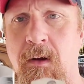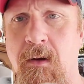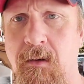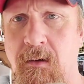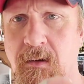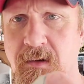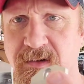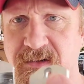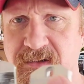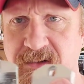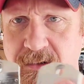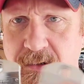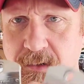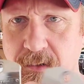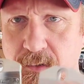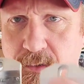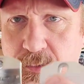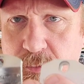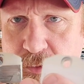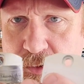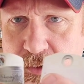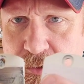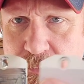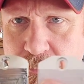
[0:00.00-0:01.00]
Here's the
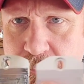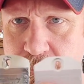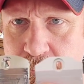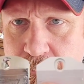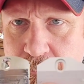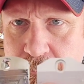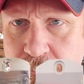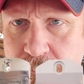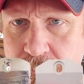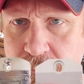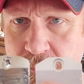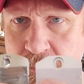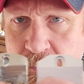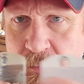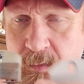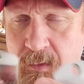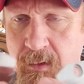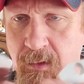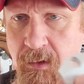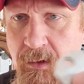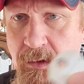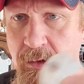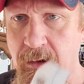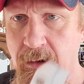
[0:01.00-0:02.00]
aluminum.
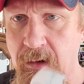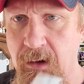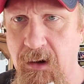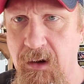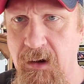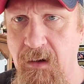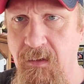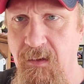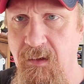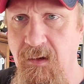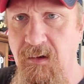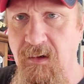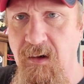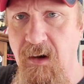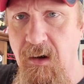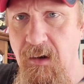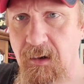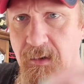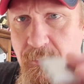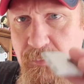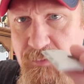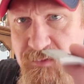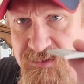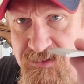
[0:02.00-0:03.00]
And the
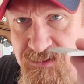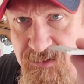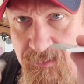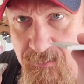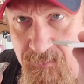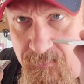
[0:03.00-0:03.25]
nubs,